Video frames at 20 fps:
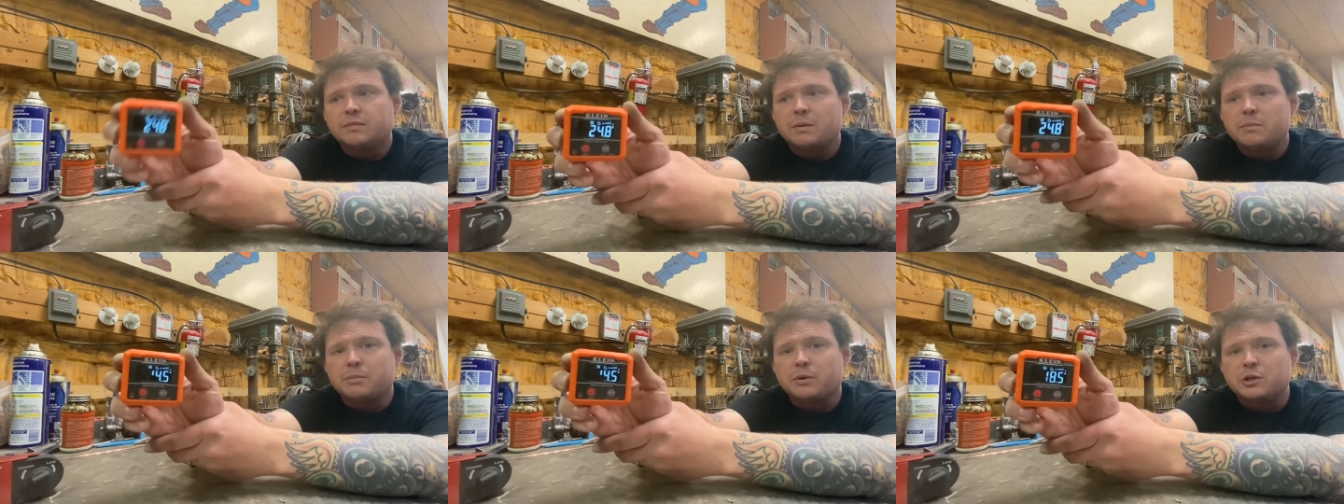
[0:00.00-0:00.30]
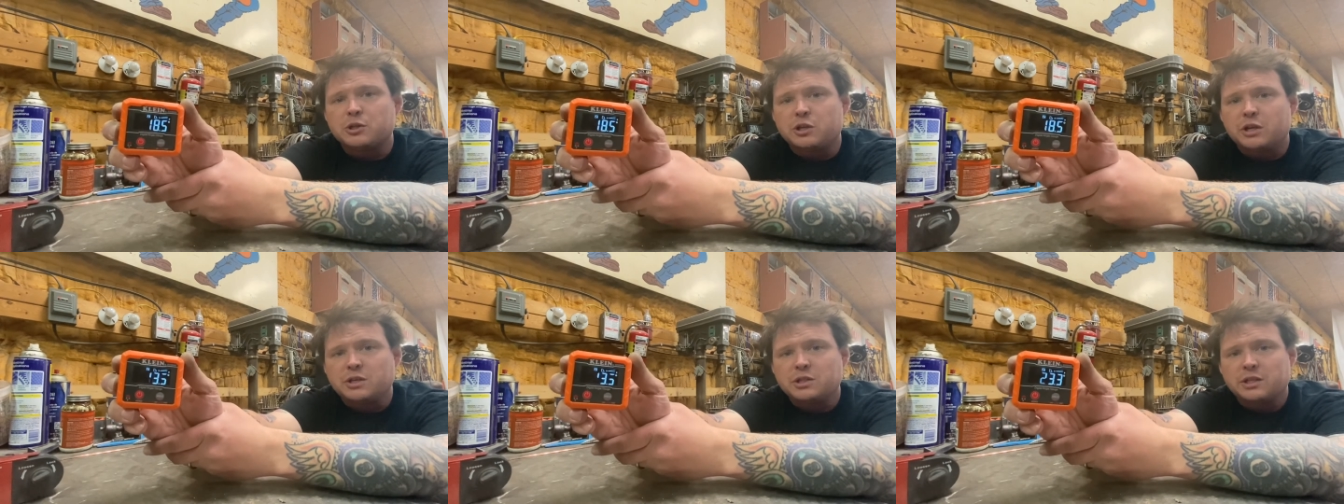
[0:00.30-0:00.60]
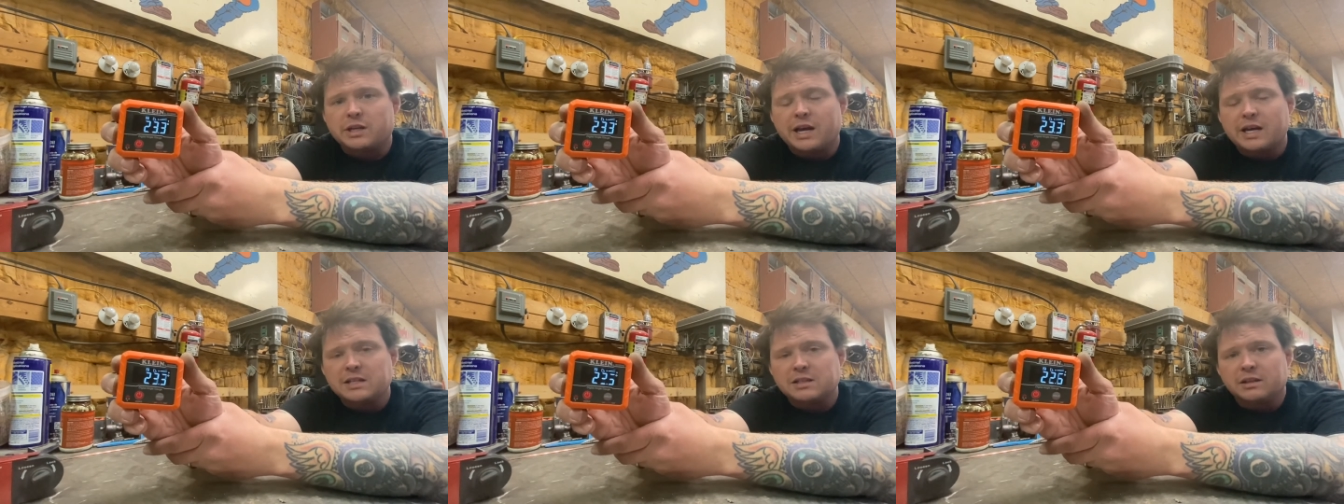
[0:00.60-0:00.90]
Appreciate
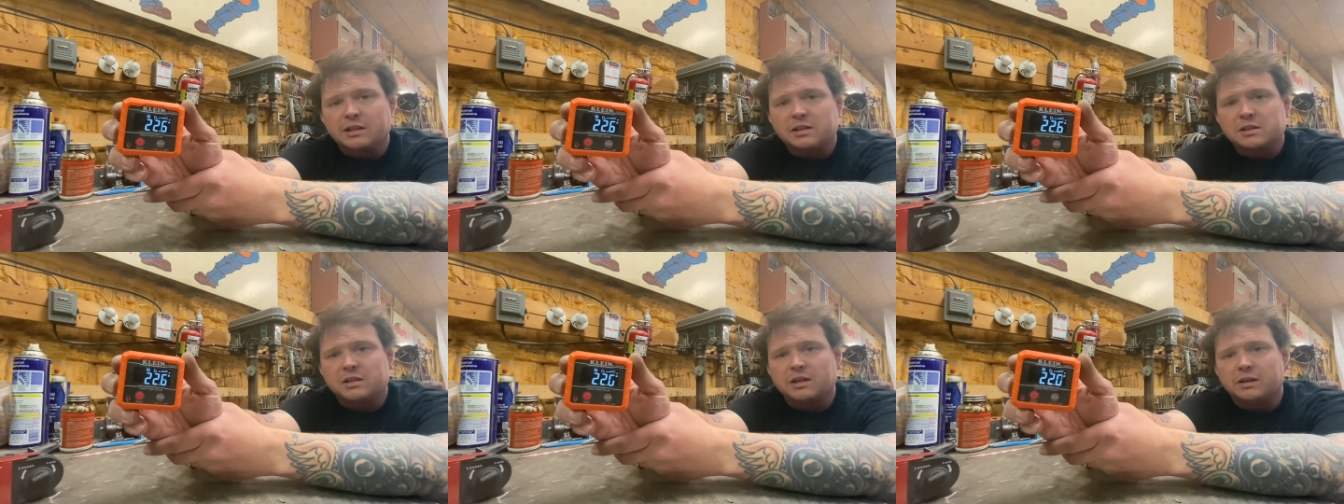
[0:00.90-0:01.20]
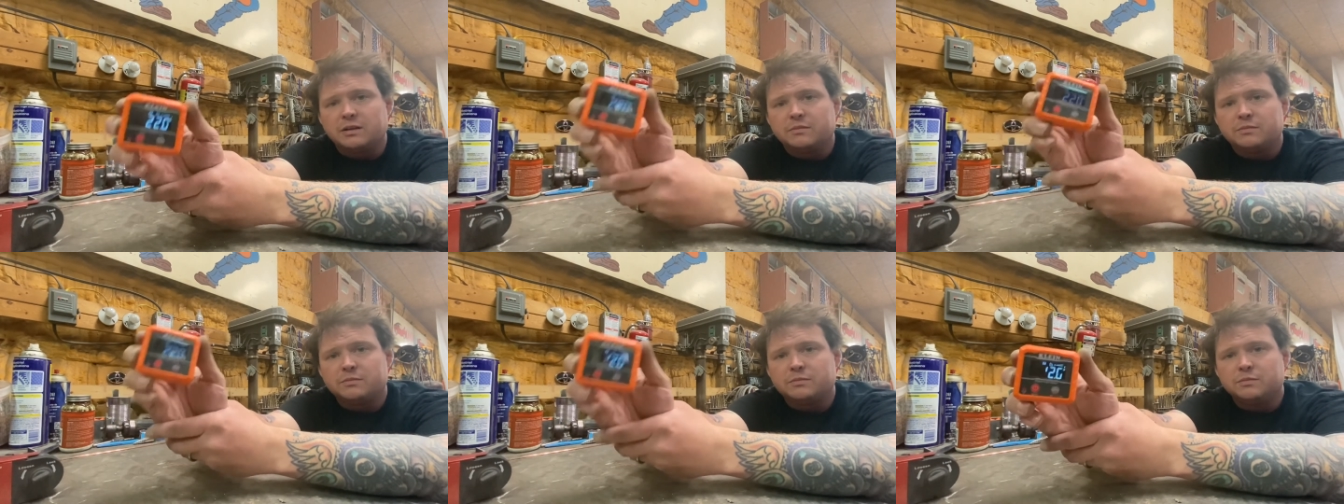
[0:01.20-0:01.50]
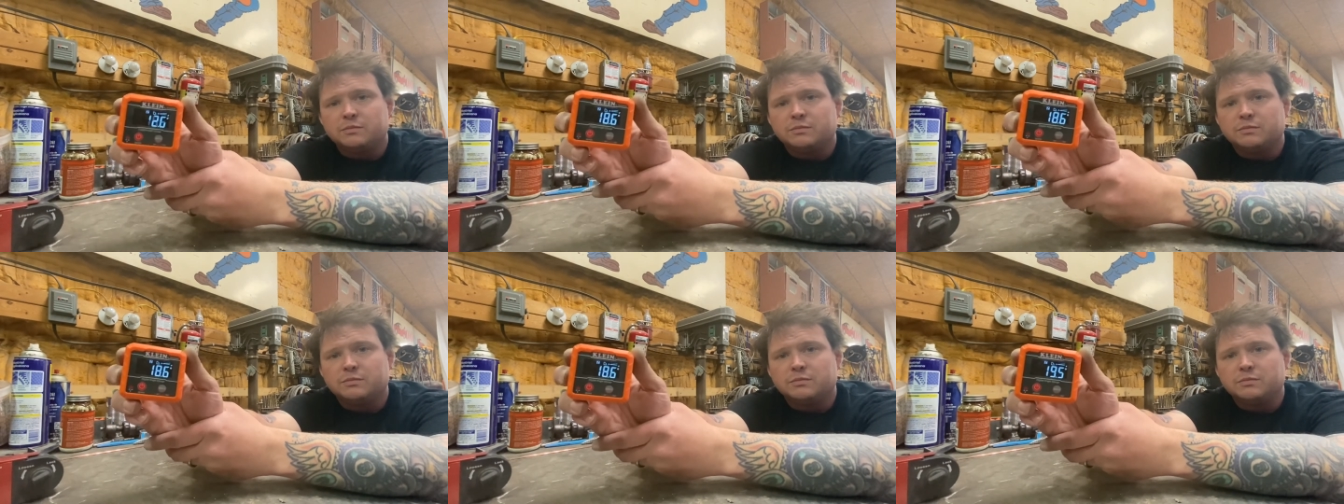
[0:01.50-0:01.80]
you guys listening.
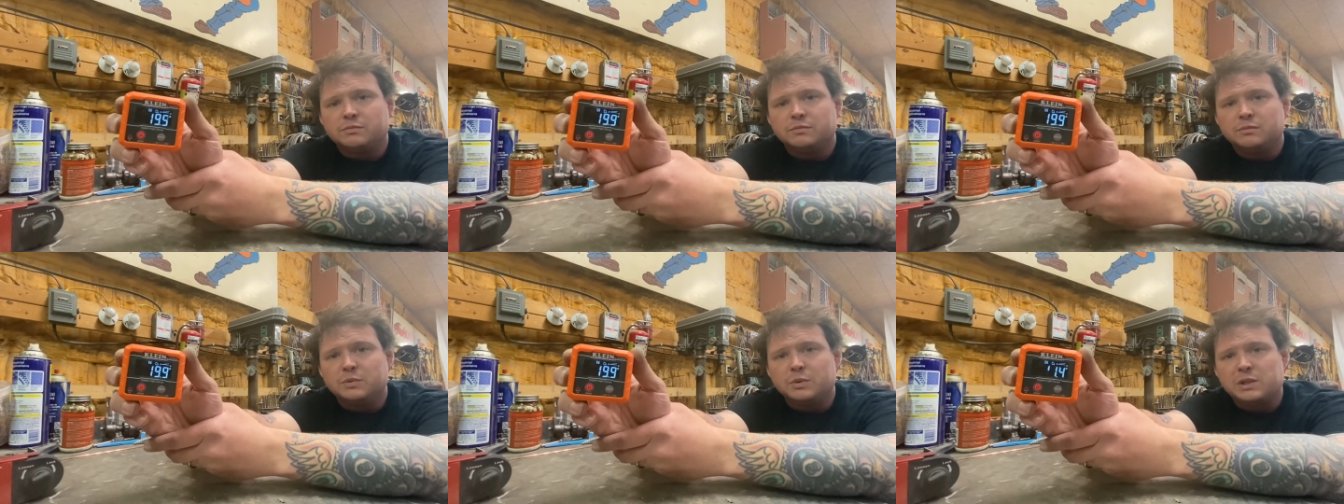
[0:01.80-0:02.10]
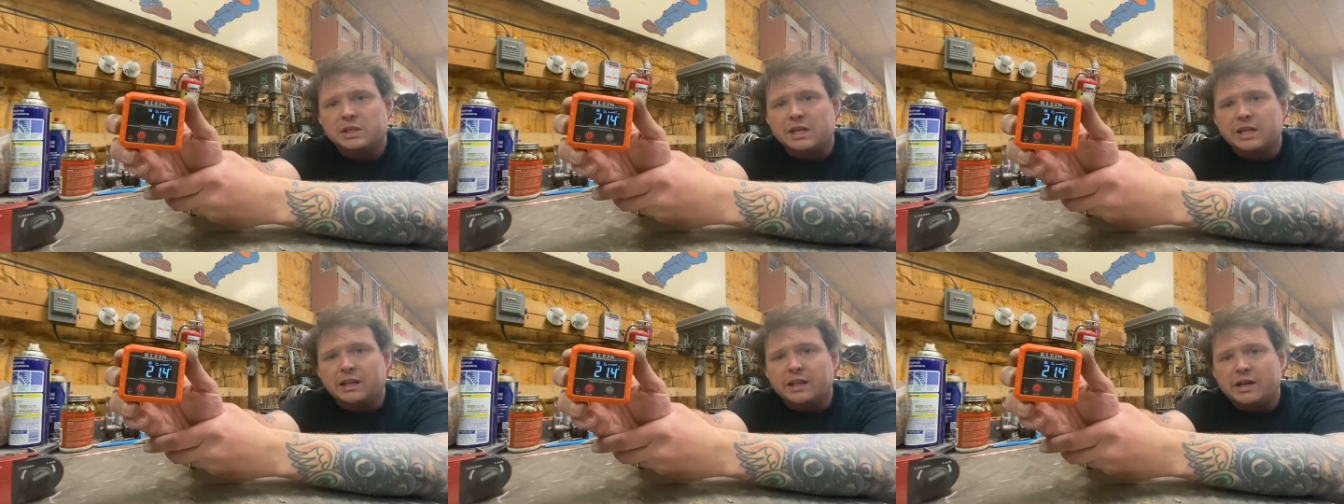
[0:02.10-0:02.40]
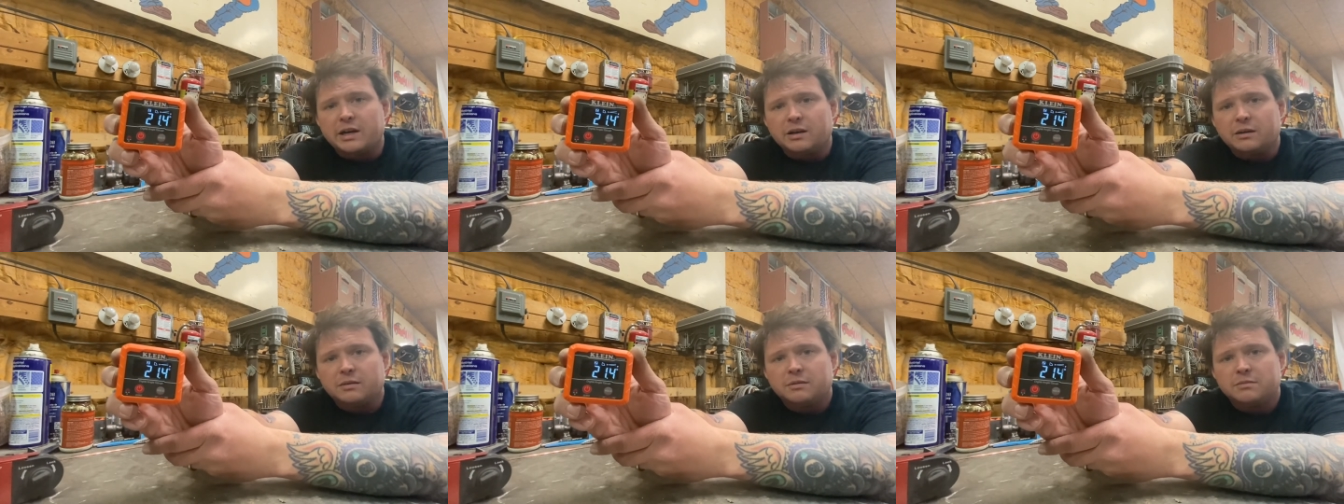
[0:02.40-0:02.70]
We'll see you
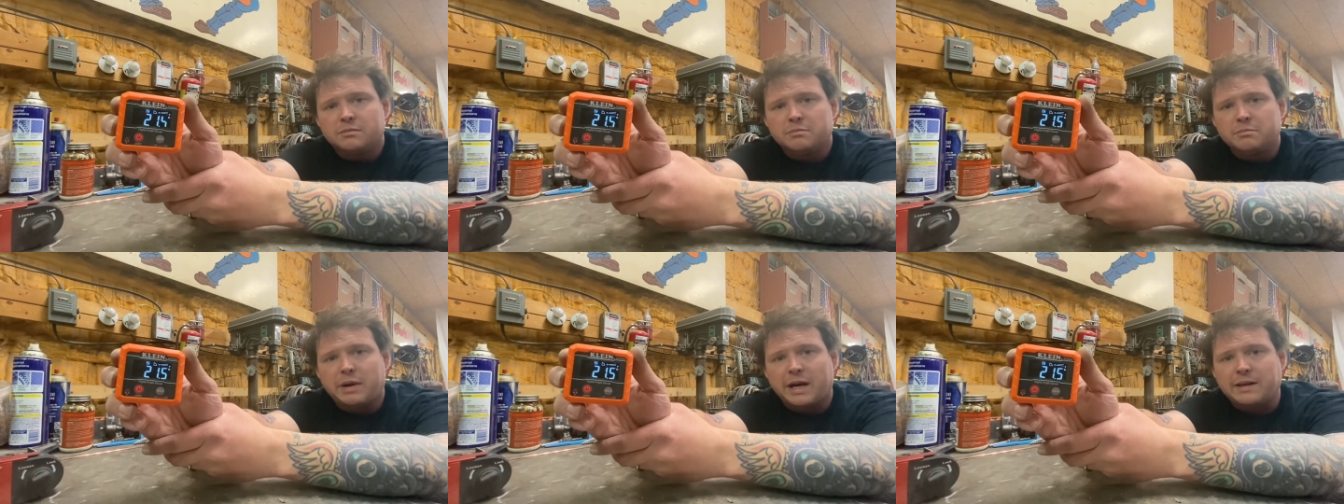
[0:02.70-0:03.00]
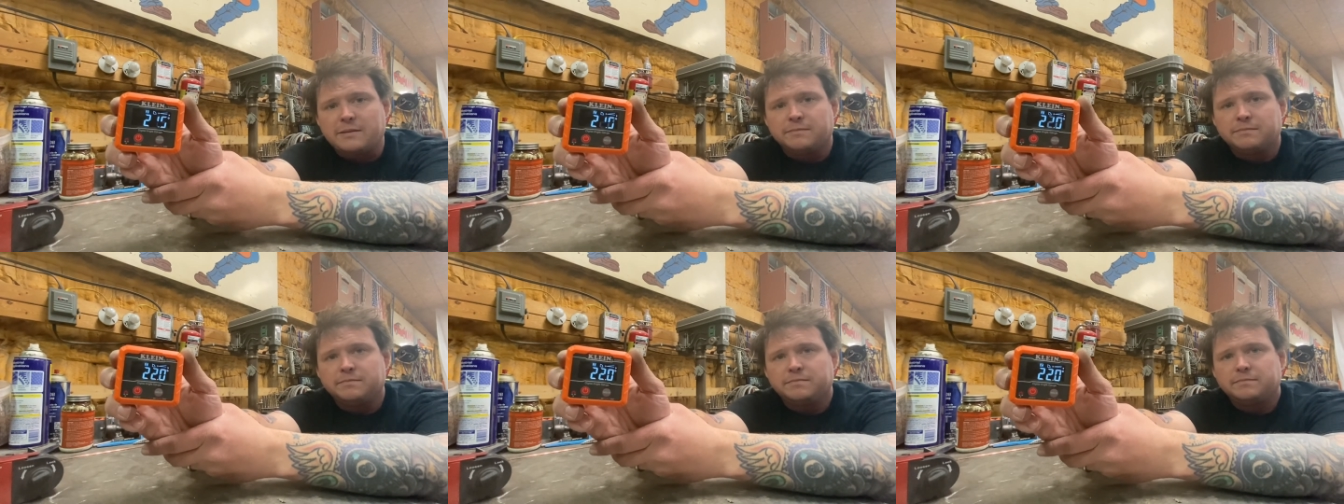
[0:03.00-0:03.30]
later. Bye.